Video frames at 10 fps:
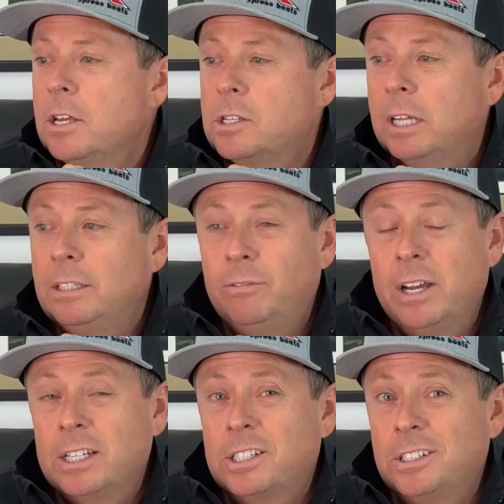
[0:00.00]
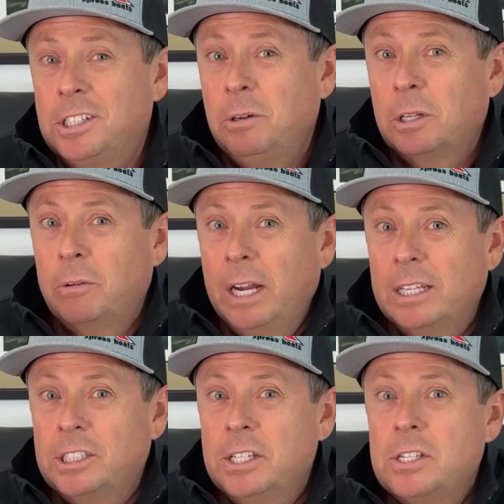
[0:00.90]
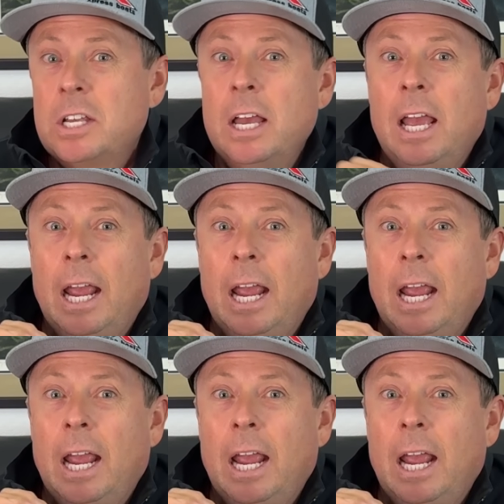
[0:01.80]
So these fish, two to three inches,